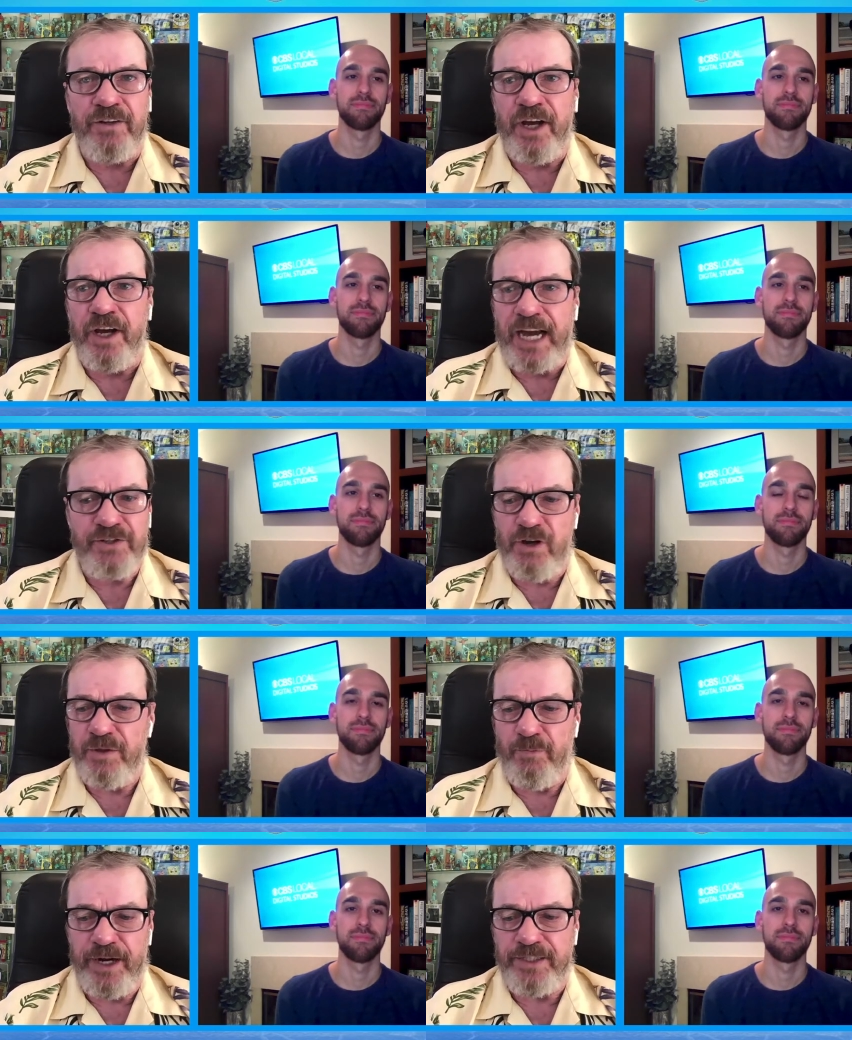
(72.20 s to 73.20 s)
Speaker 1: And uh, I
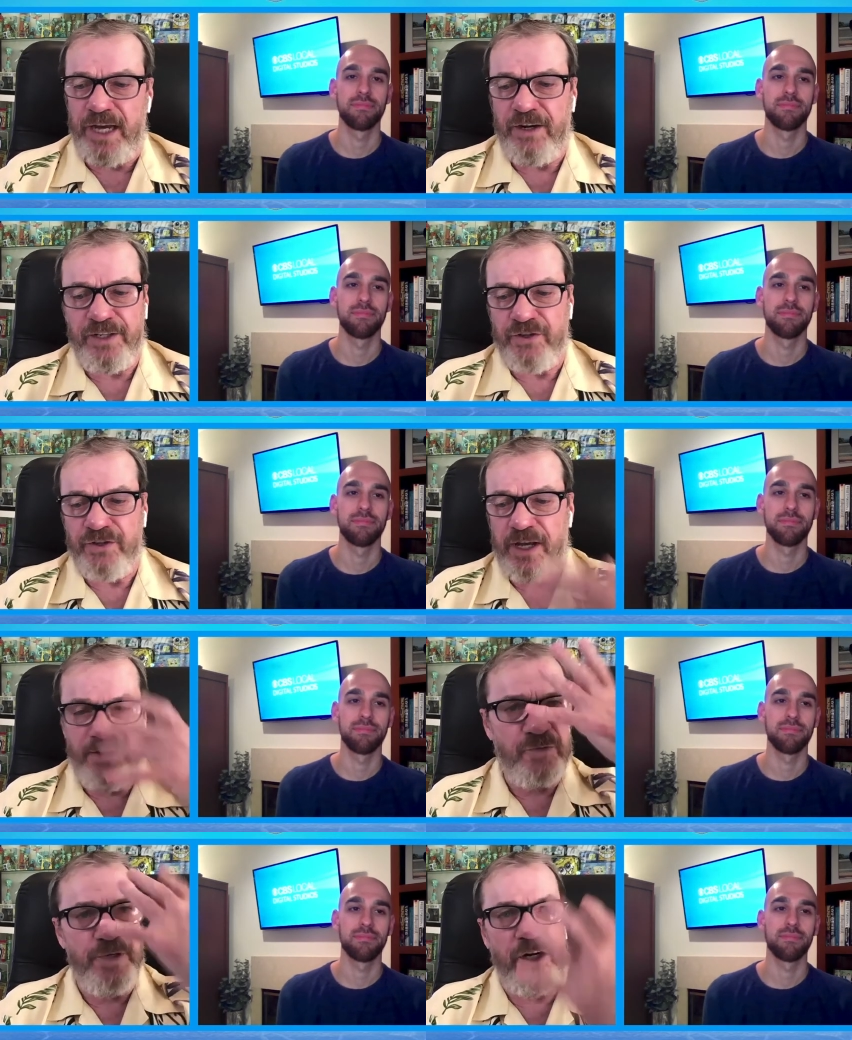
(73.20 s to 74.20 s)
saw the breakdown. I saw he
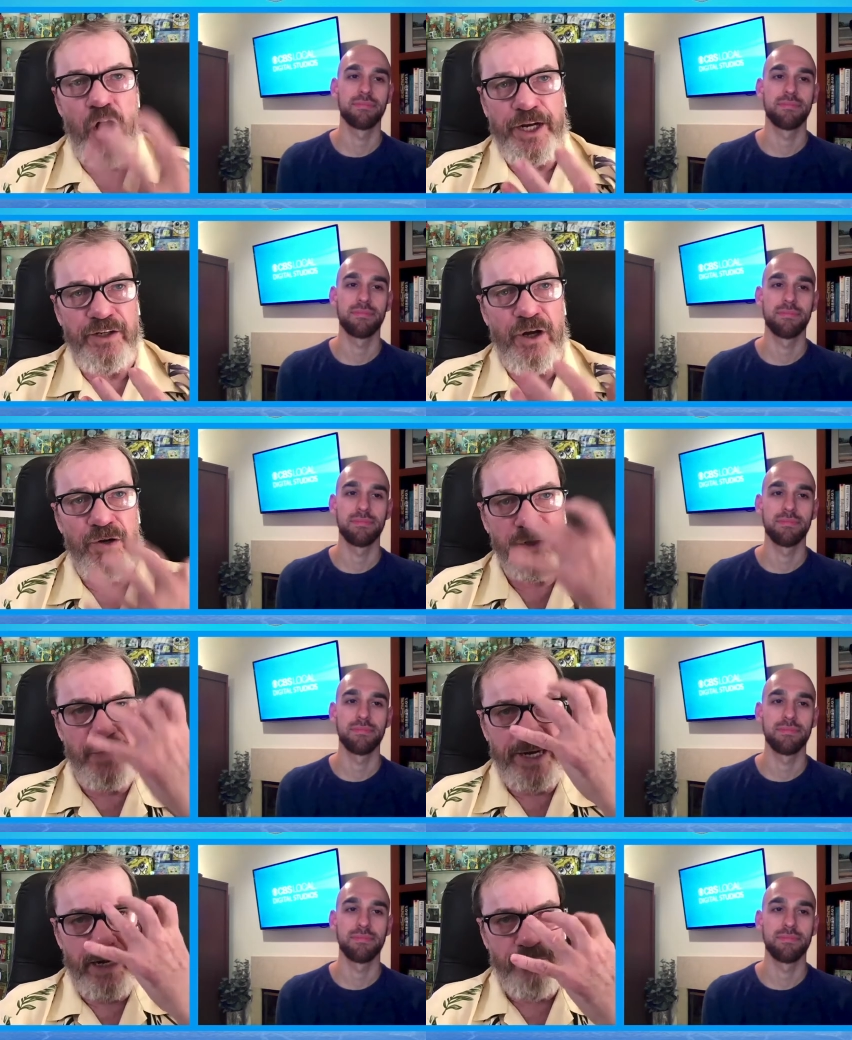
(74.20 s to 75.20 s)
had his big honking
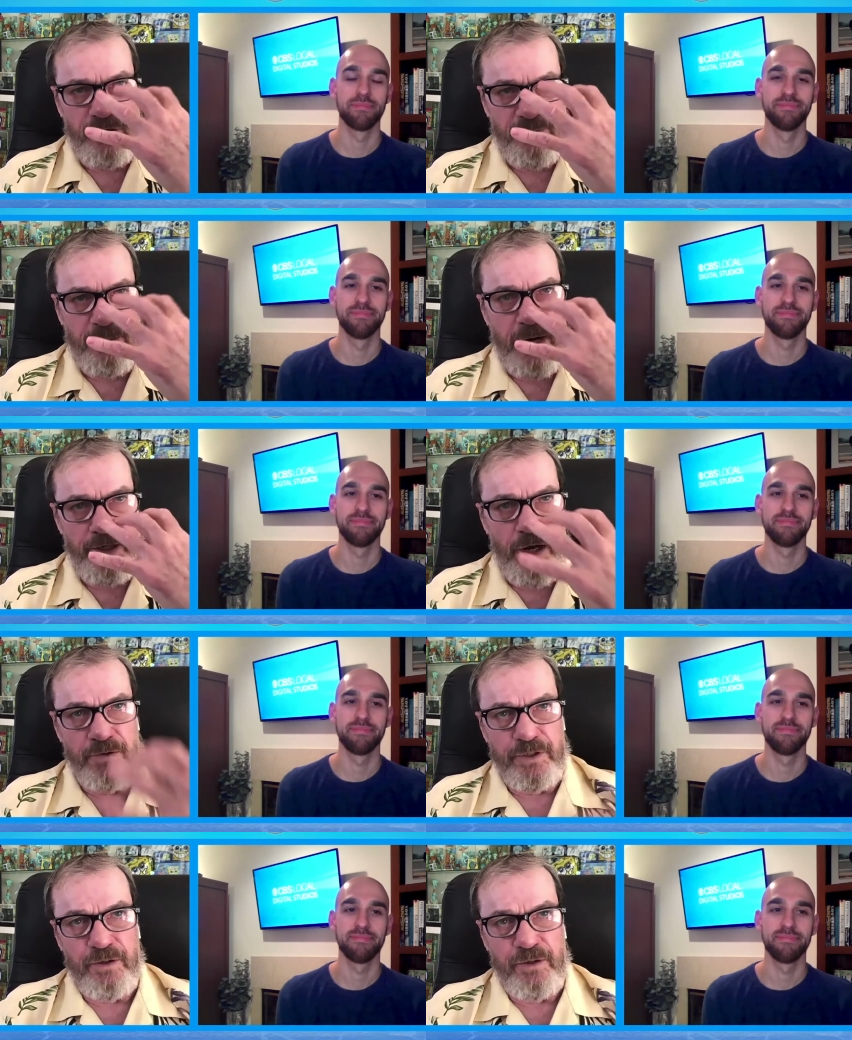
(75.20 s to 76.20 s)
nose. So I kind of put him in my
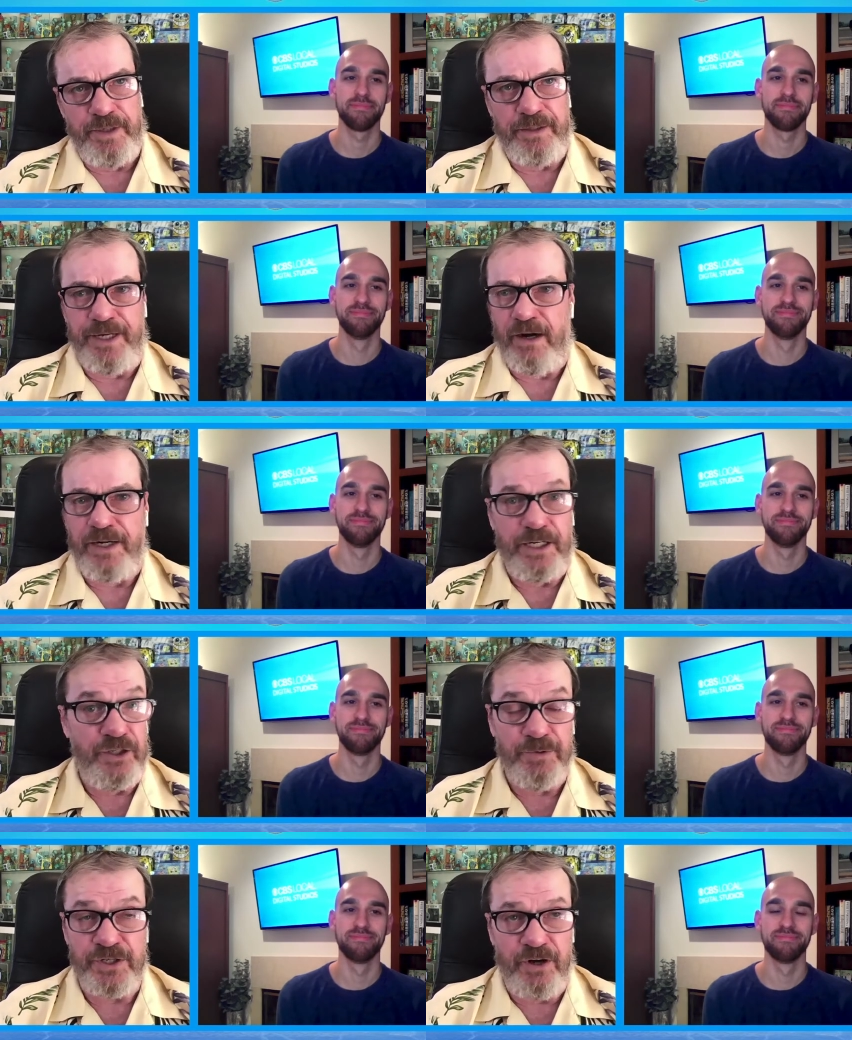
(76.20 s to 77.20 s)
nose a little bit there. And
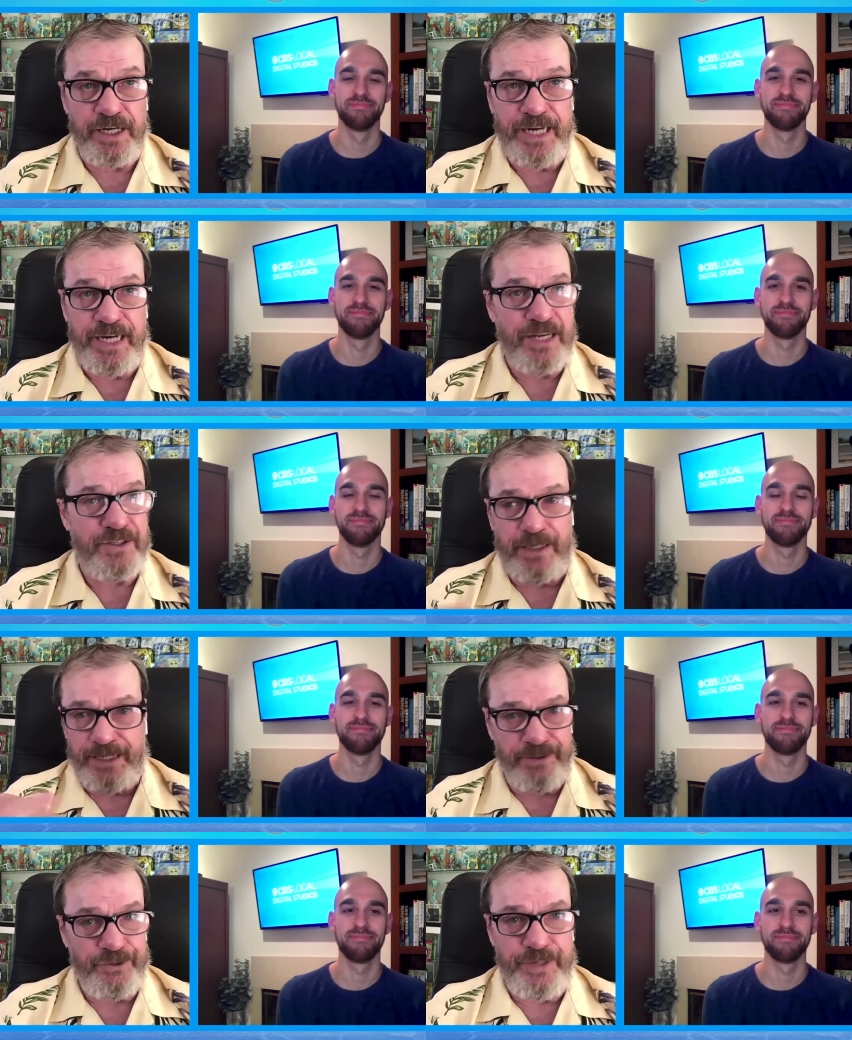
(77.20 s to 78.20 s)
then he was
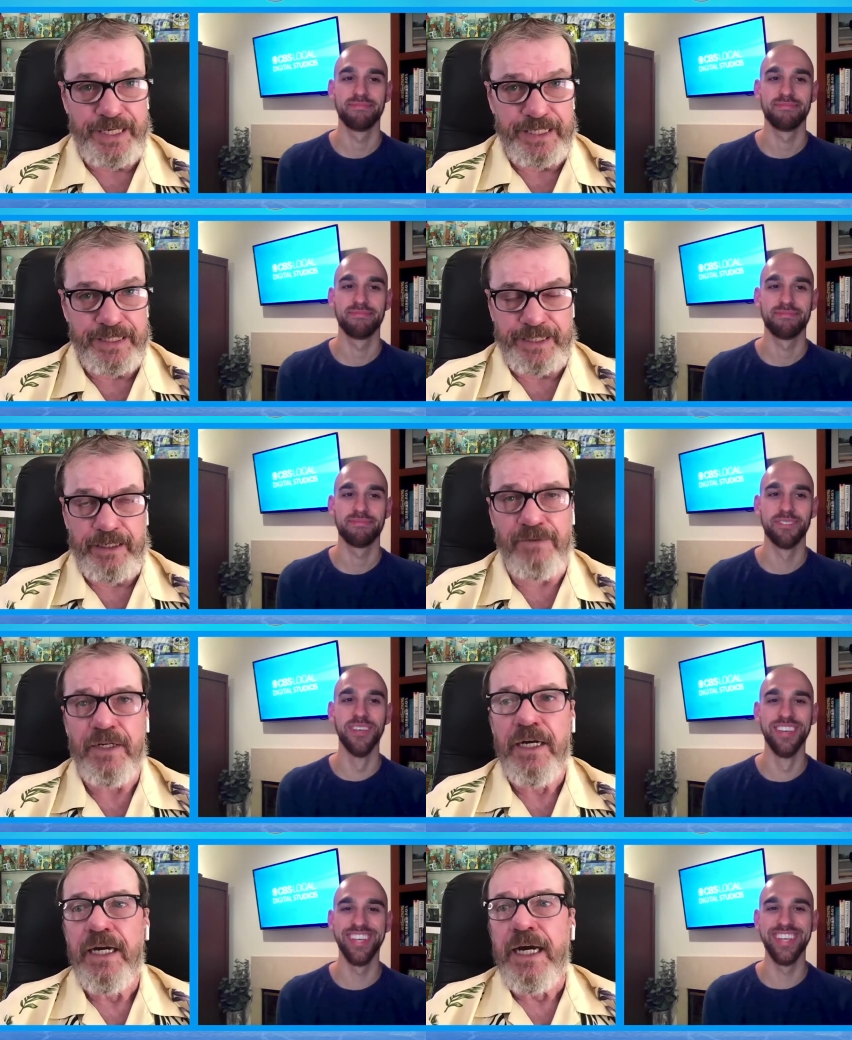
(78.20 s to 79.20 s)
sarcastic. I can do that easy
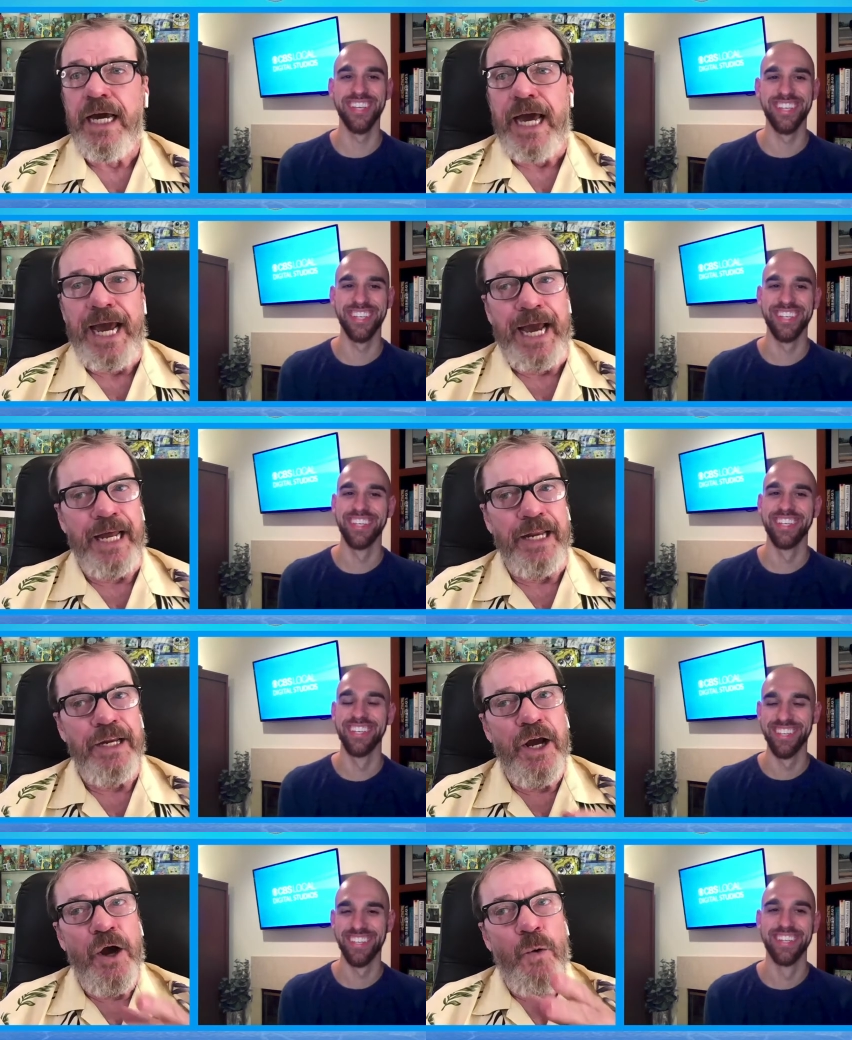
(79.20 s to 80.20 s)
enough.
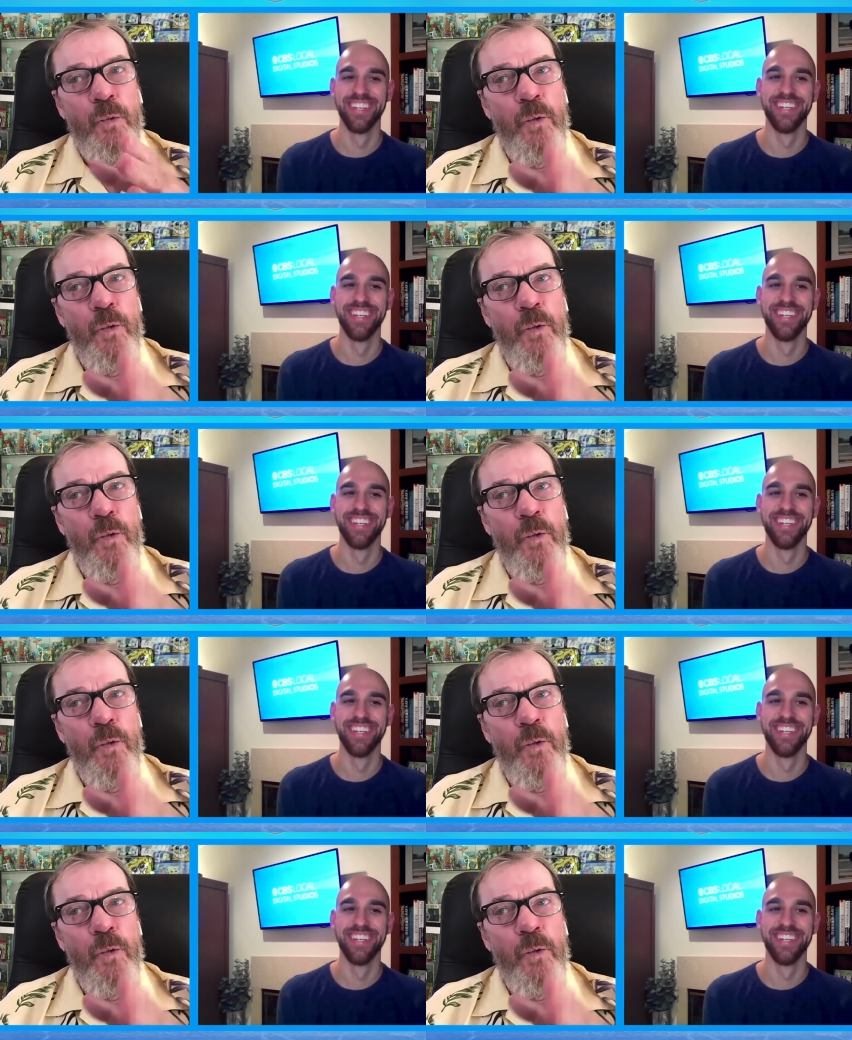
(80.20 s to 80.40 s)
And